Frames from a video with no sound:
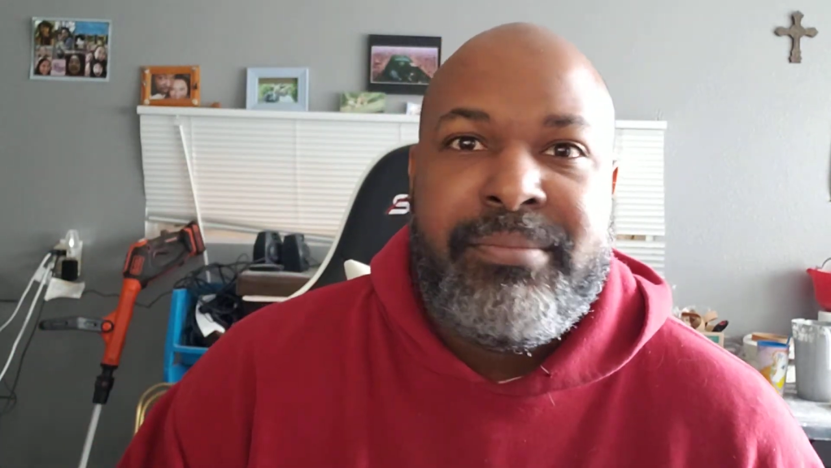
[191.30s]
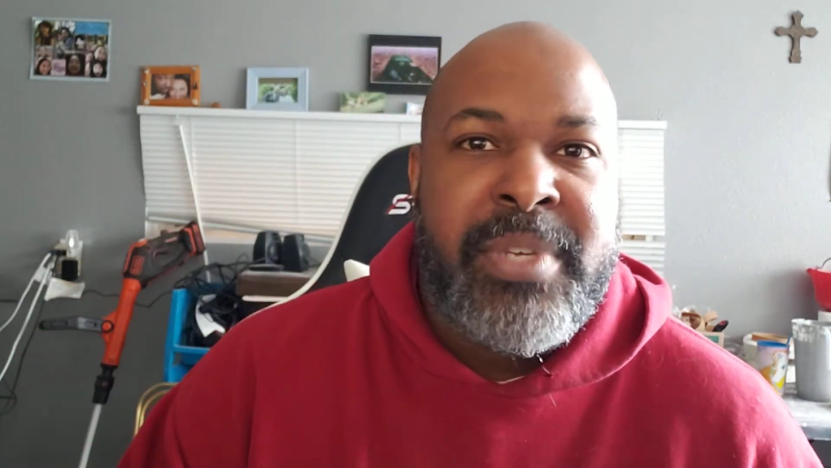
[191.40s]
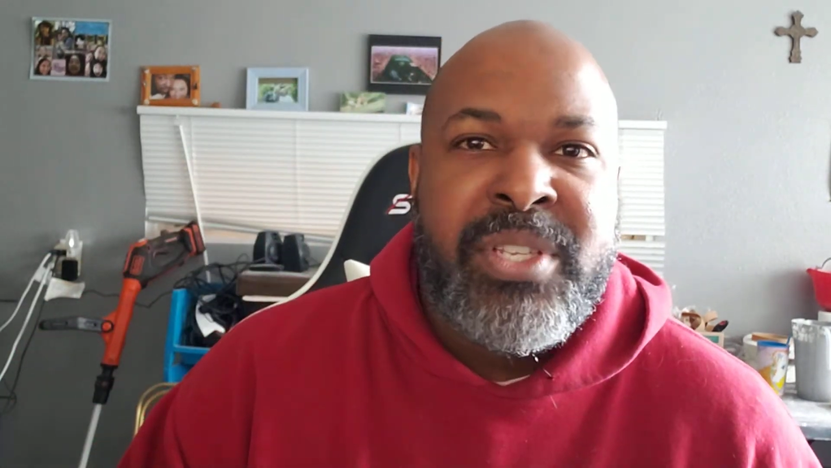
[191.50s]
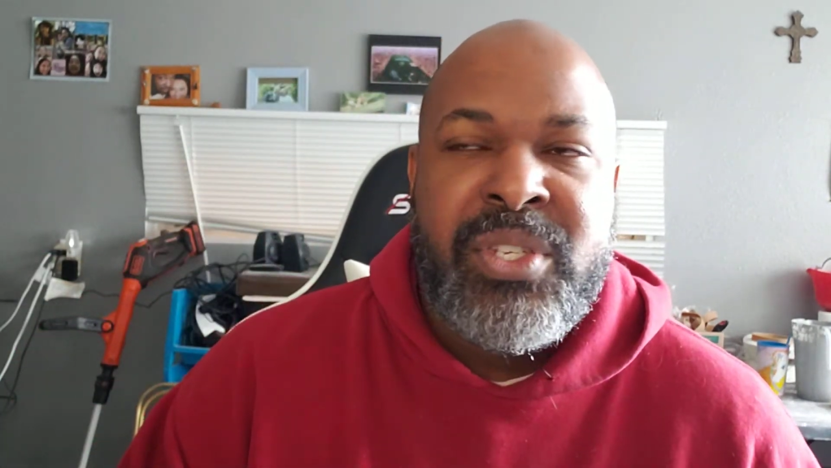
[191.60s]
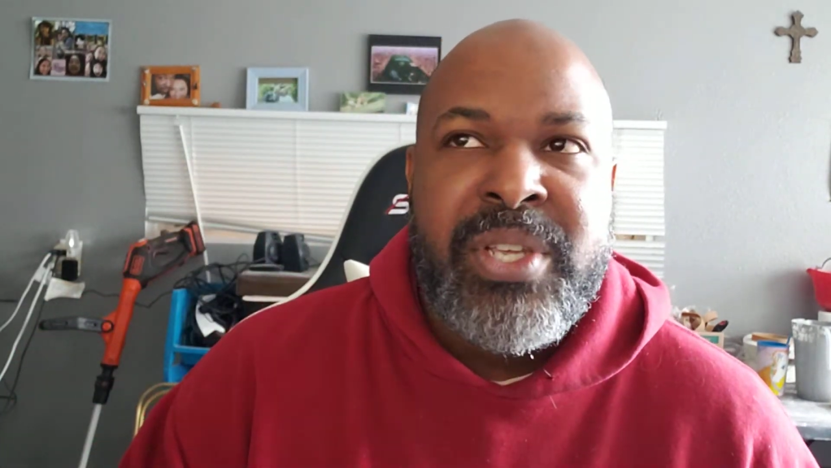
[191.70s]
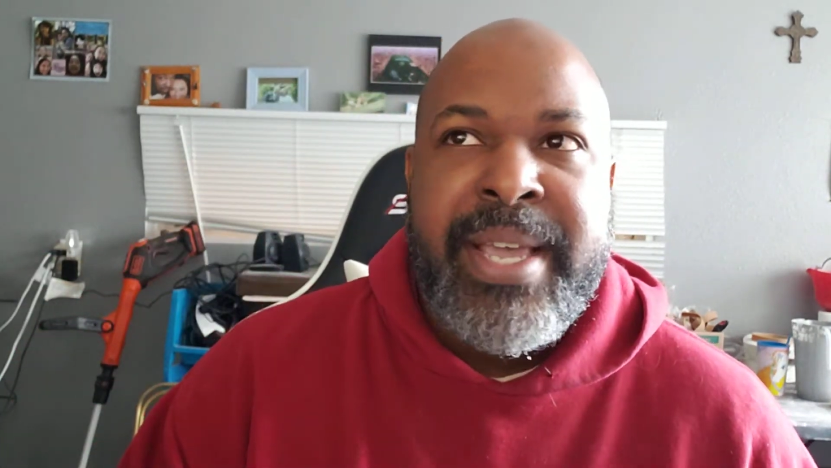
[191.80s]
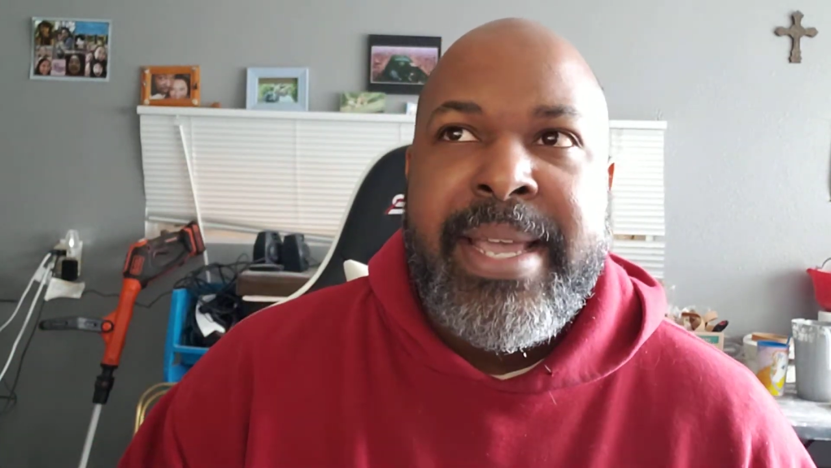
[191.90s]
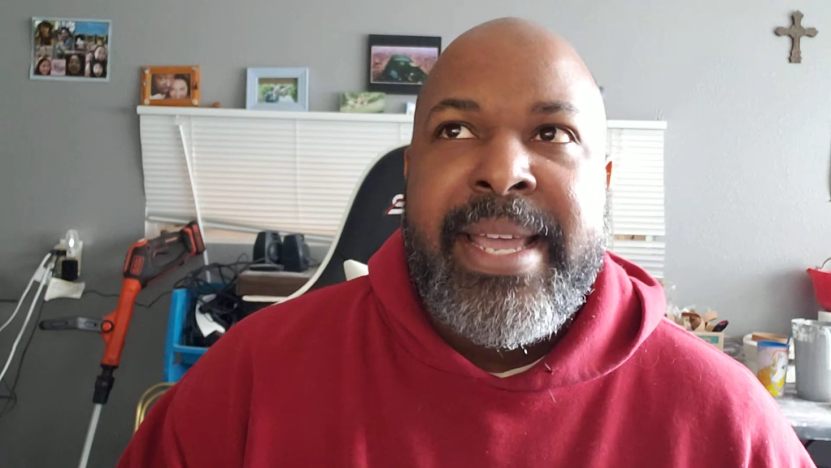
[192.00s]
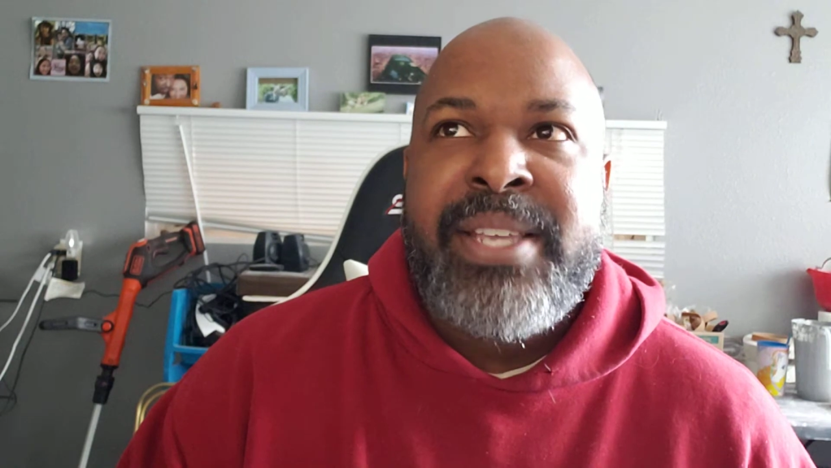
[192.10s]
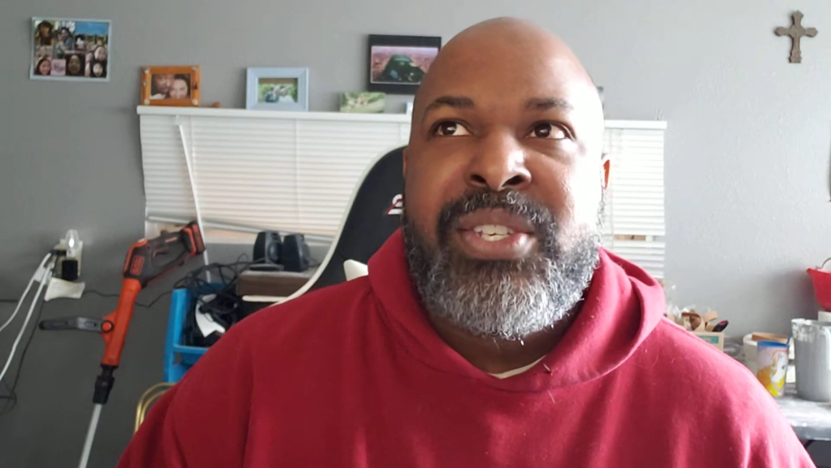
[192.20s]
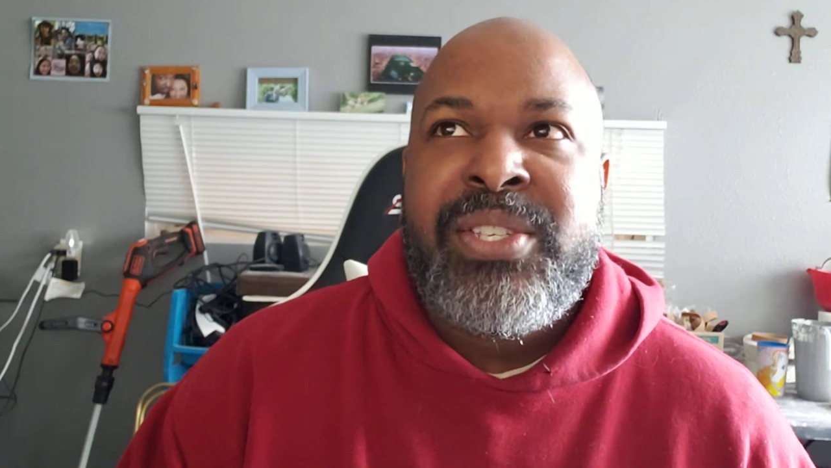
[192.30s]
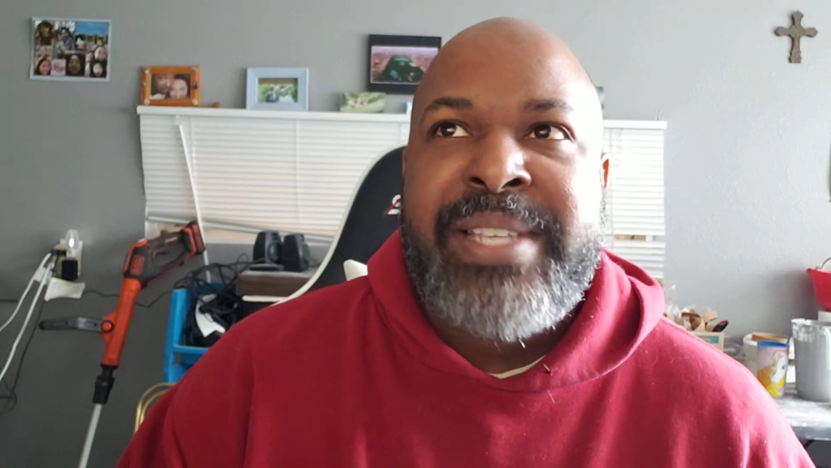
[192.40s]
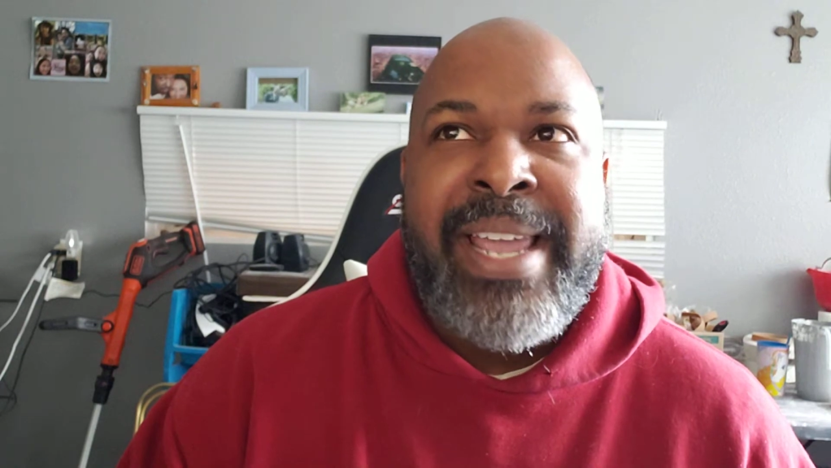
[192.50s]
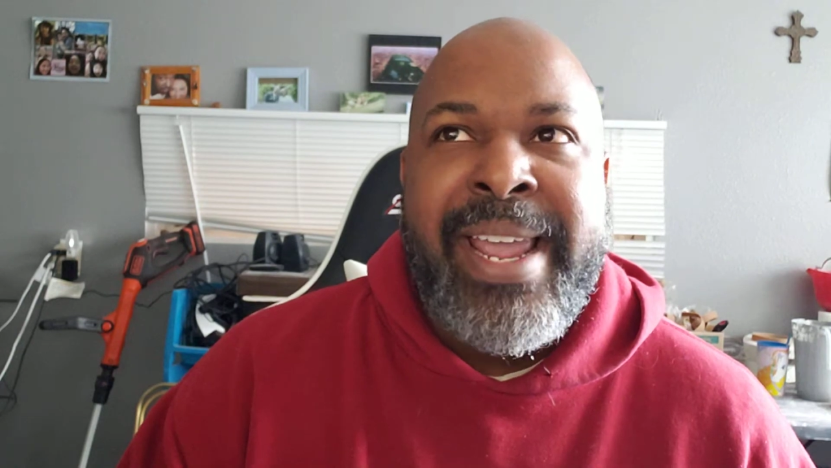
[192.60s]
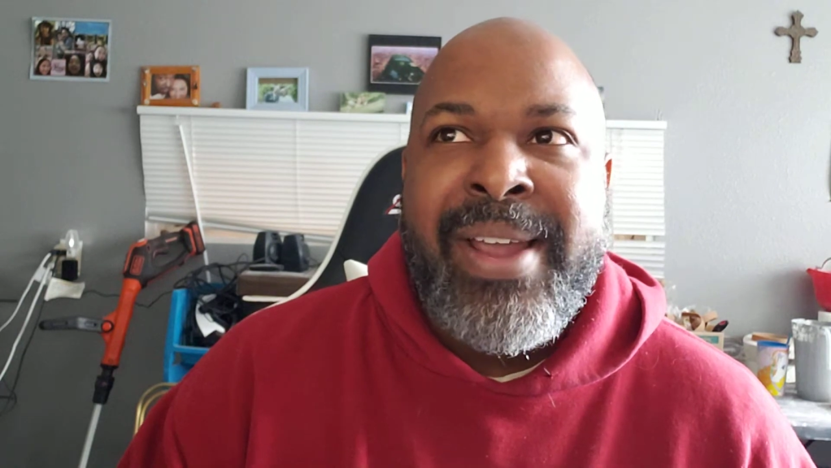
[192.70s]
It just it's just
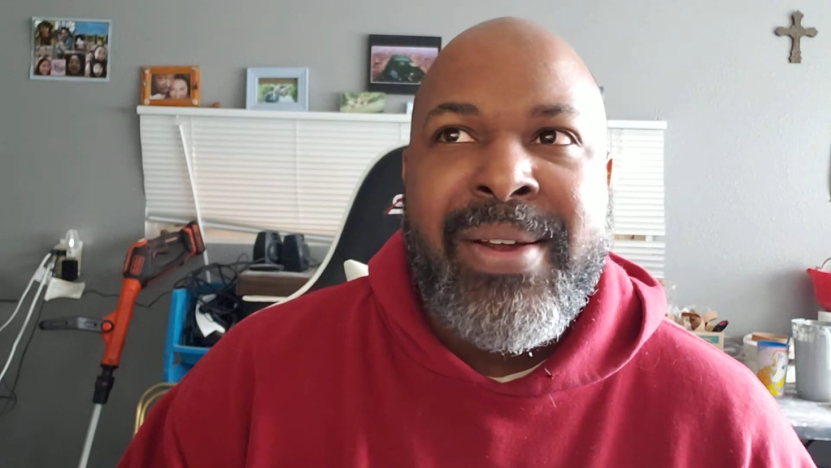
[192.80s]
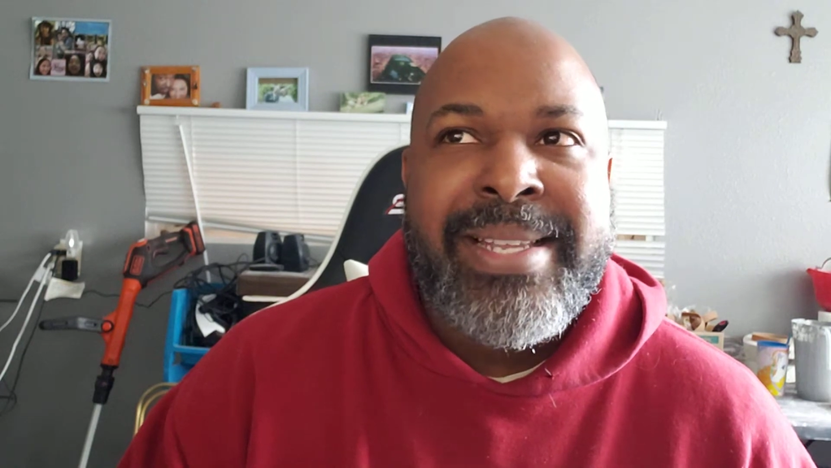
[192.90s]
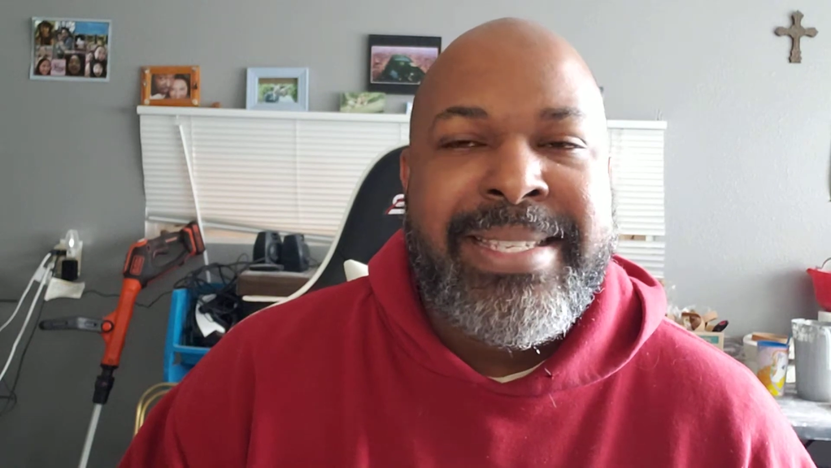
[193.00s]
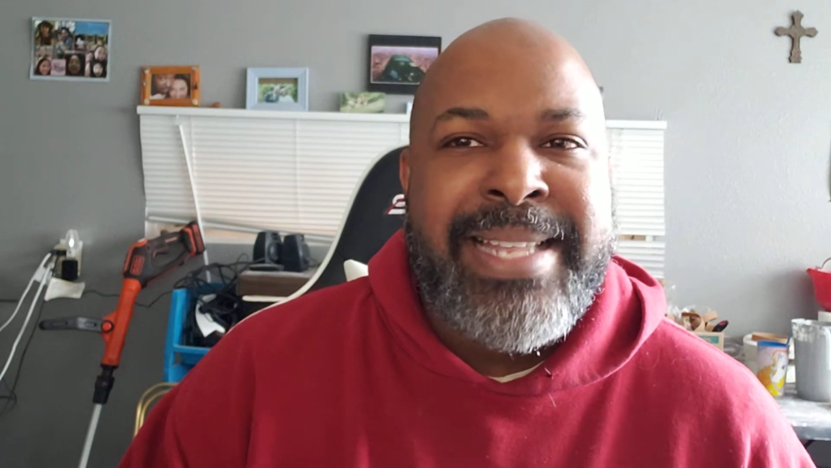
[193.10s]
here it's